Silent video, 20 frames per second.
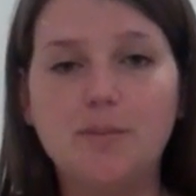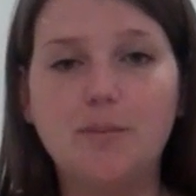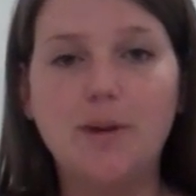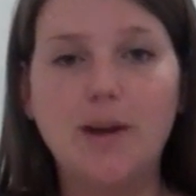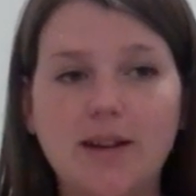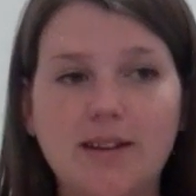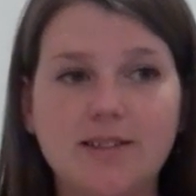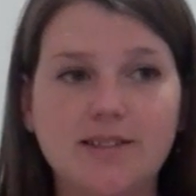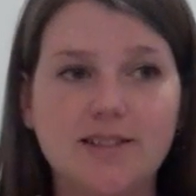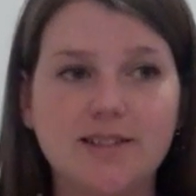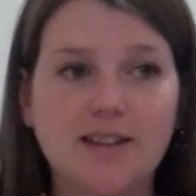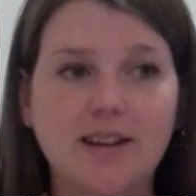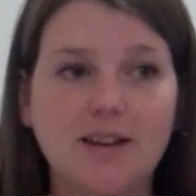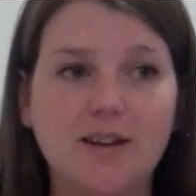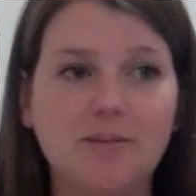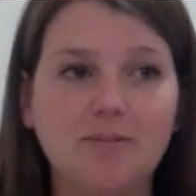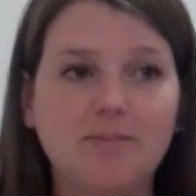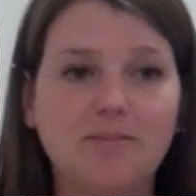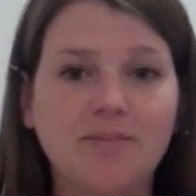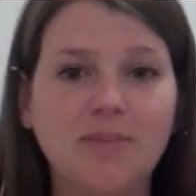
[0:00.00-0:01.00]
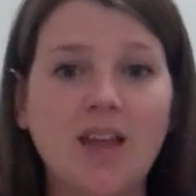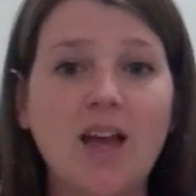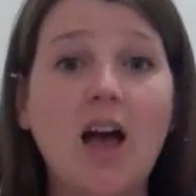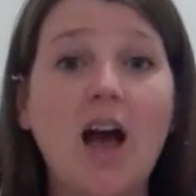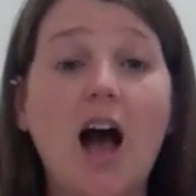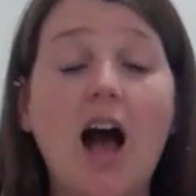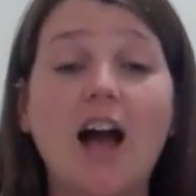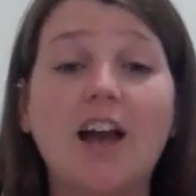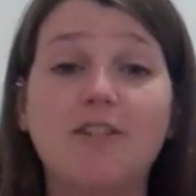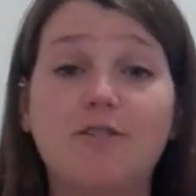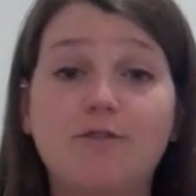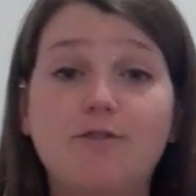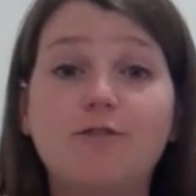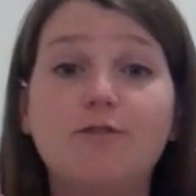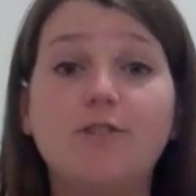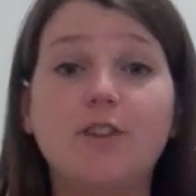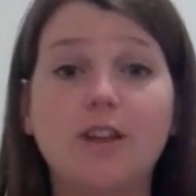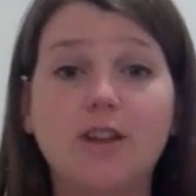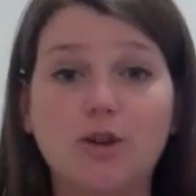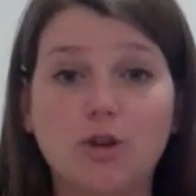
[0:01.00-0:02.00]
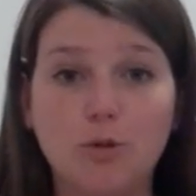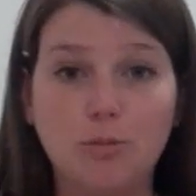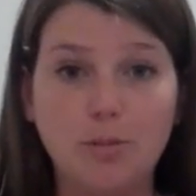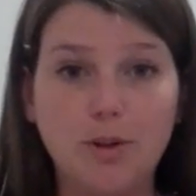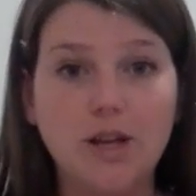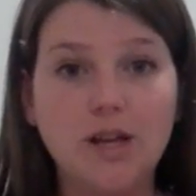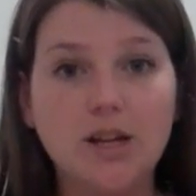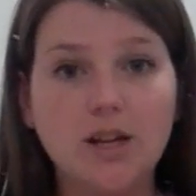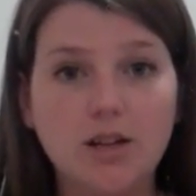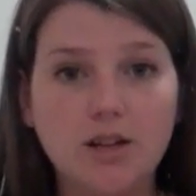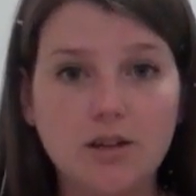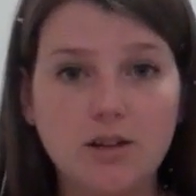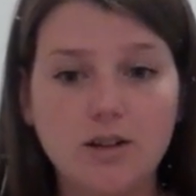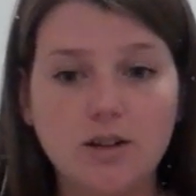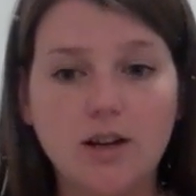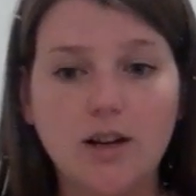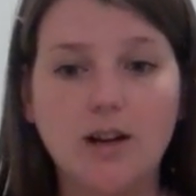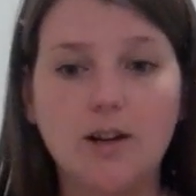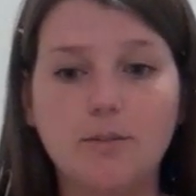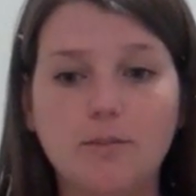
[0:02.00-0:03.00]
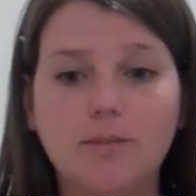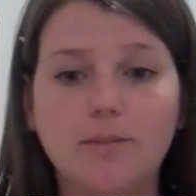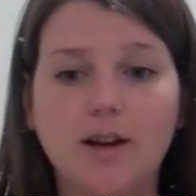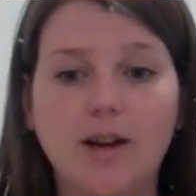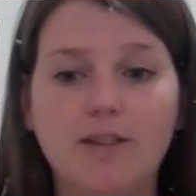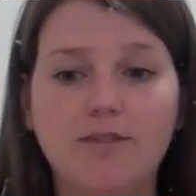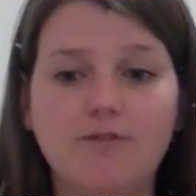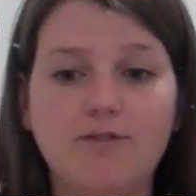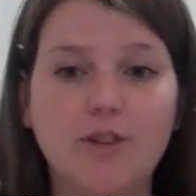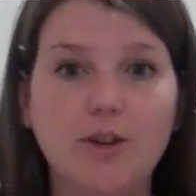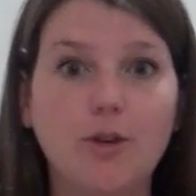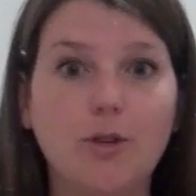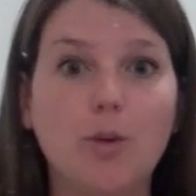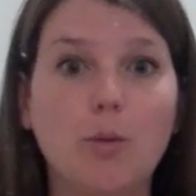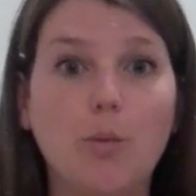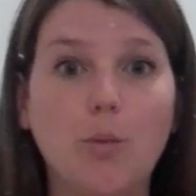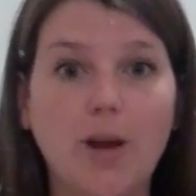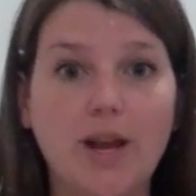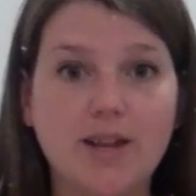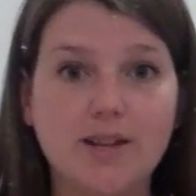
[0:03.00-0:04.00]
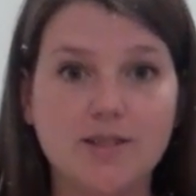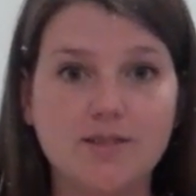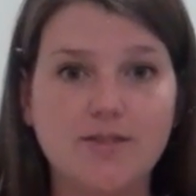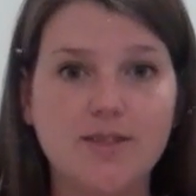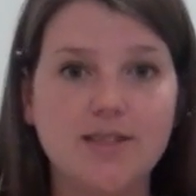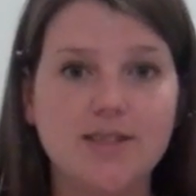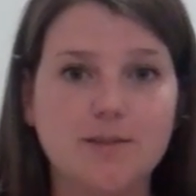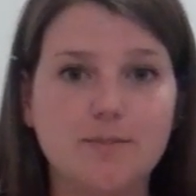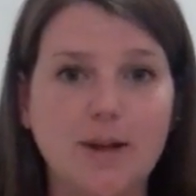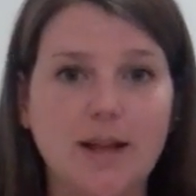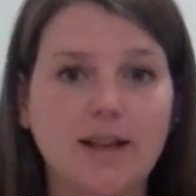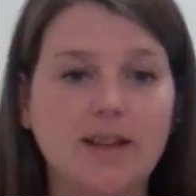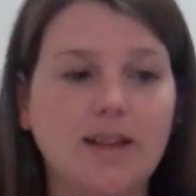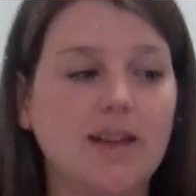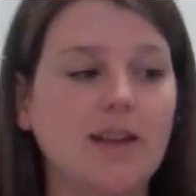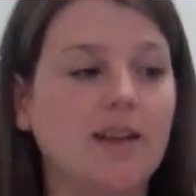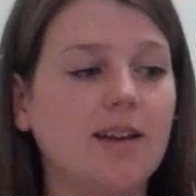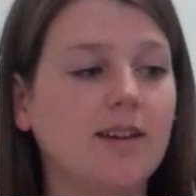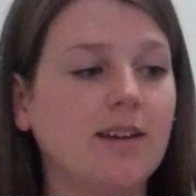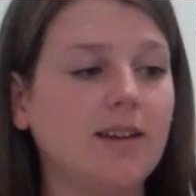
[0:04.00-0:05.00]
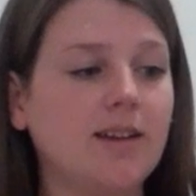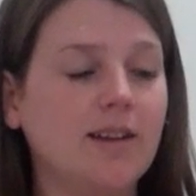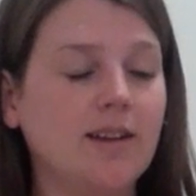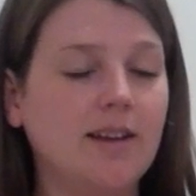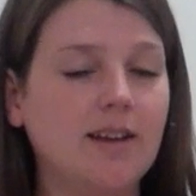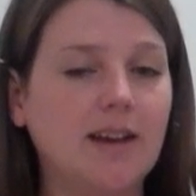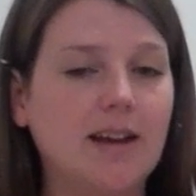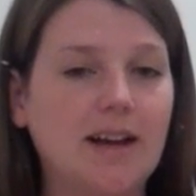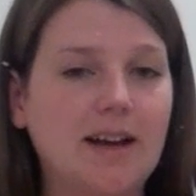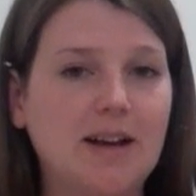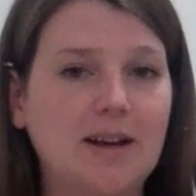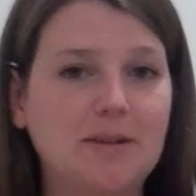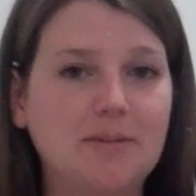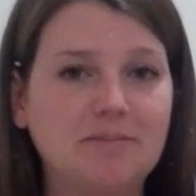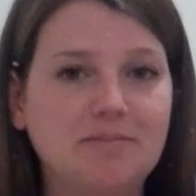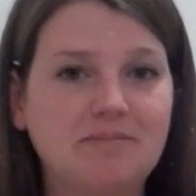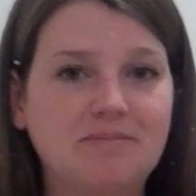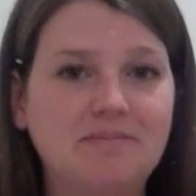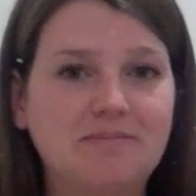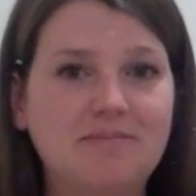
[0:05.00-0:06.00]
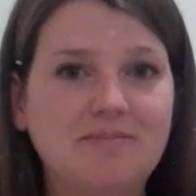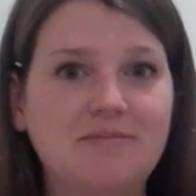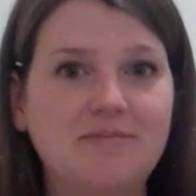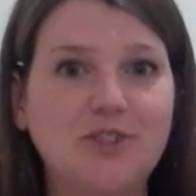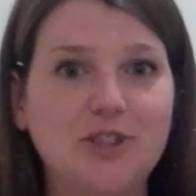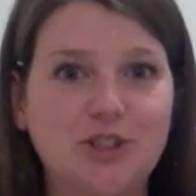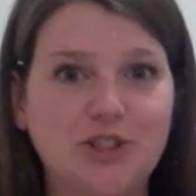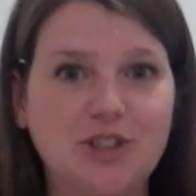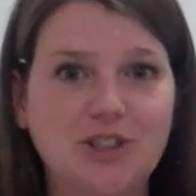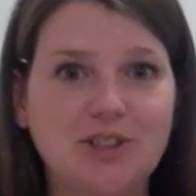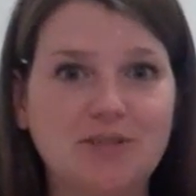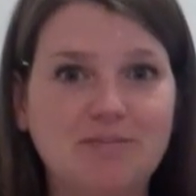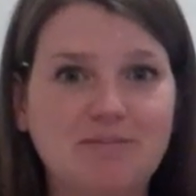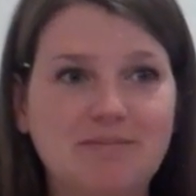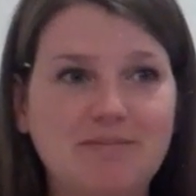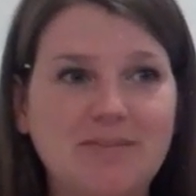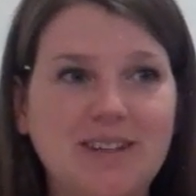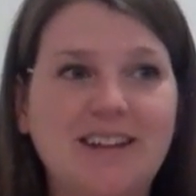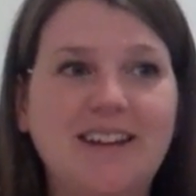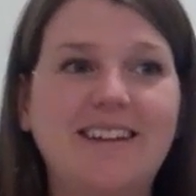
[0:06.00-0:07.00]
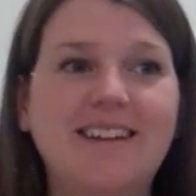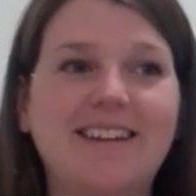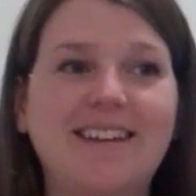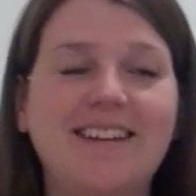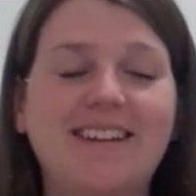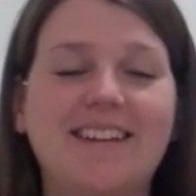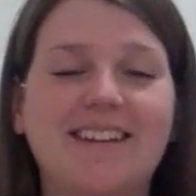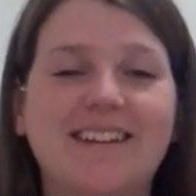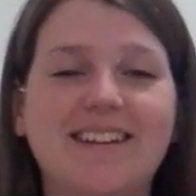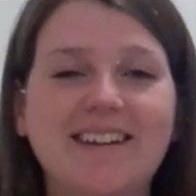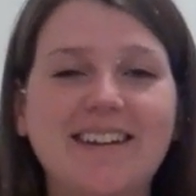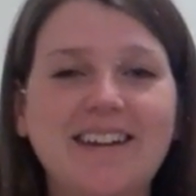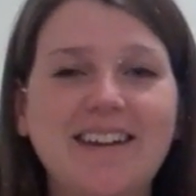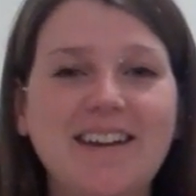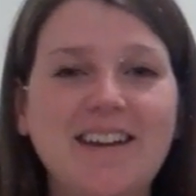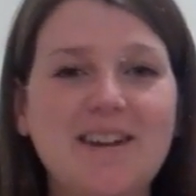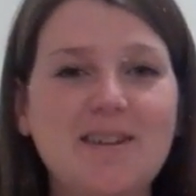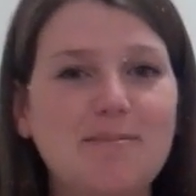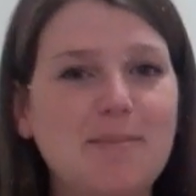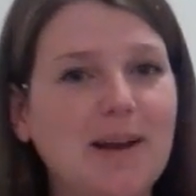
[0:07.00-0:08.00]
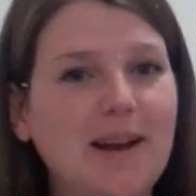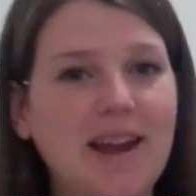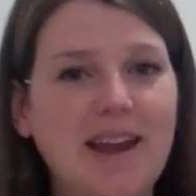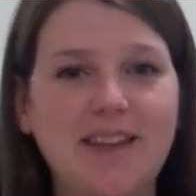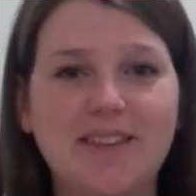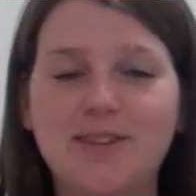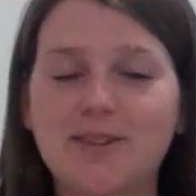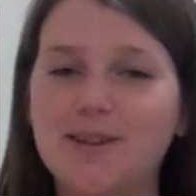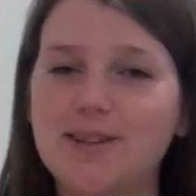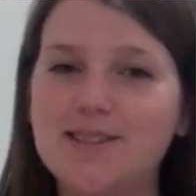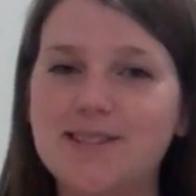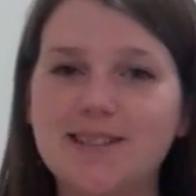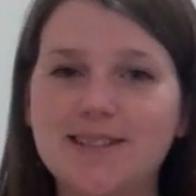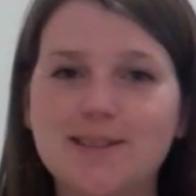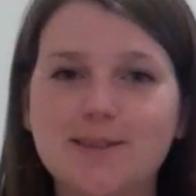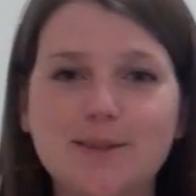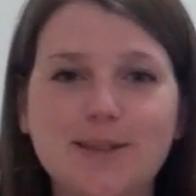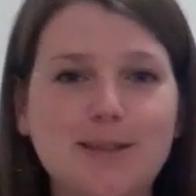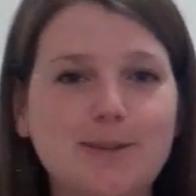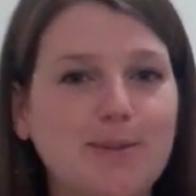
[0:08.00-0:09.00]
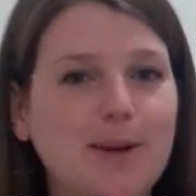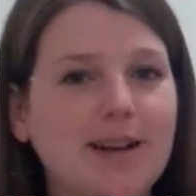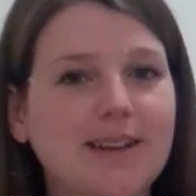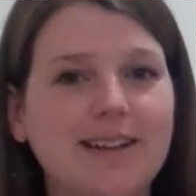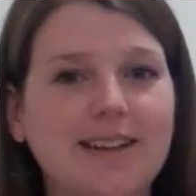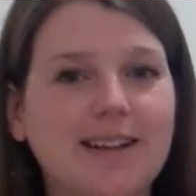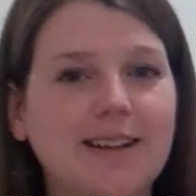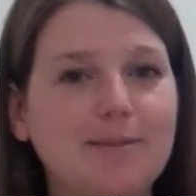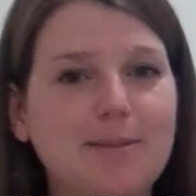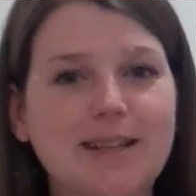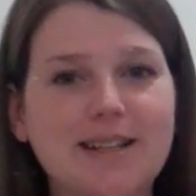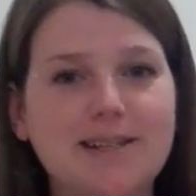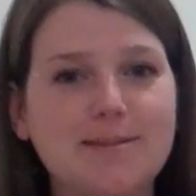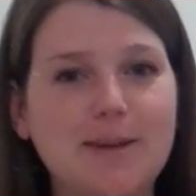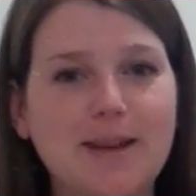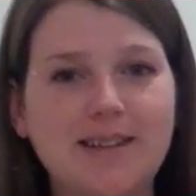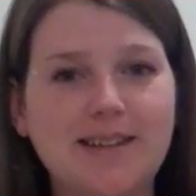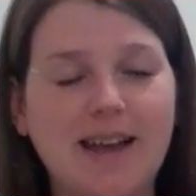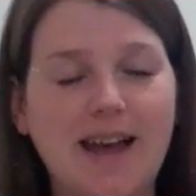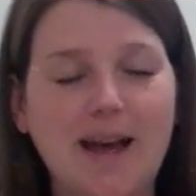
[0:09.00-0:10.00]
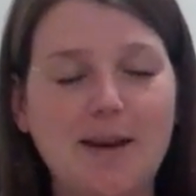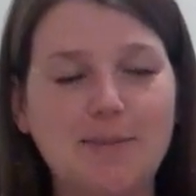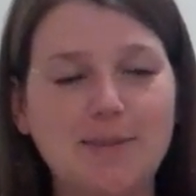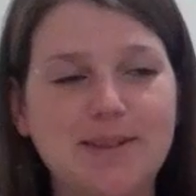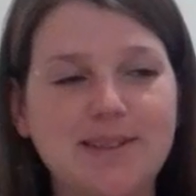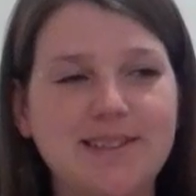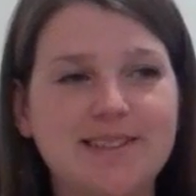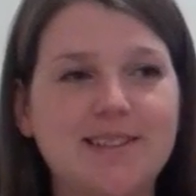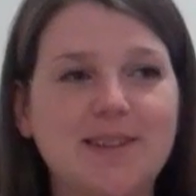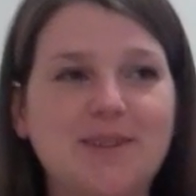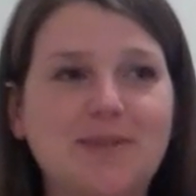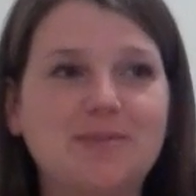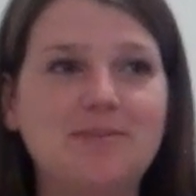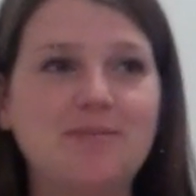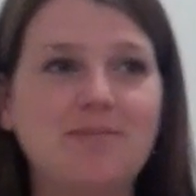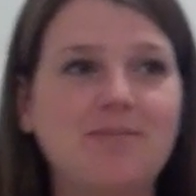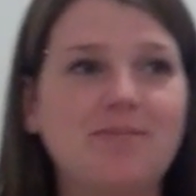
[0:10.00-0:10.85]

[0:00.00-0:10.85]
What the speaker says: But I feel big. I feel the weight of this belly, for sure. But hey, 36 weeks pregnant, I mean, it's bound to happen, so